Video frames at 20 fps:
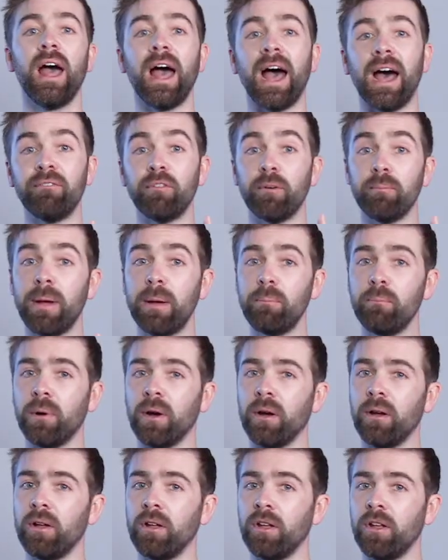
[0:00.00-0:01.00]
And
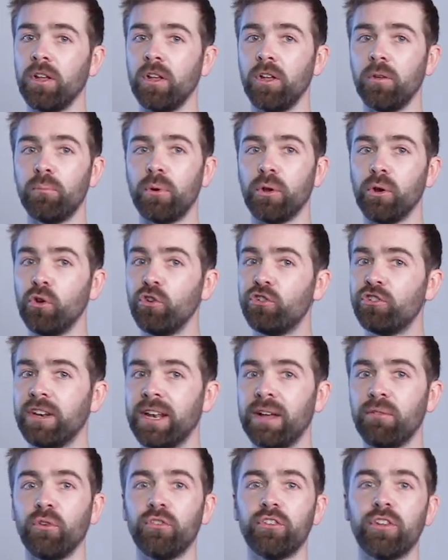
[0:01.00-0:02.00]
remember, pollution
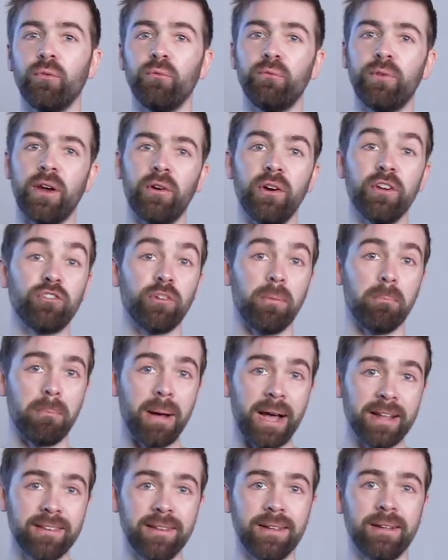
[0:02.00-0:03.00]
levels can vary
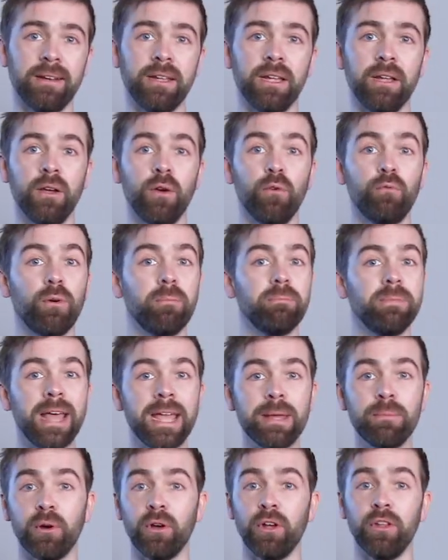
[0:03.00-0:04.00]
dramatically from
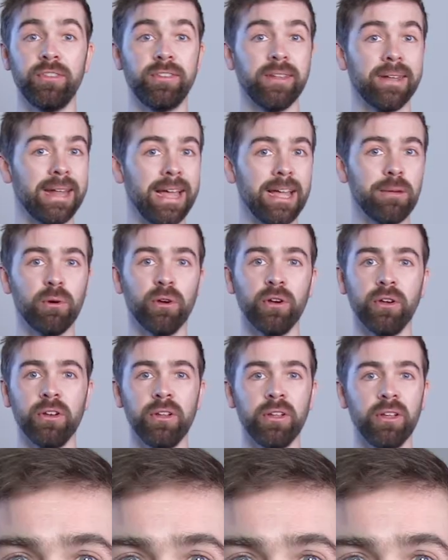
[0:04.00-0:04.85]
neighborhood to neighborhood,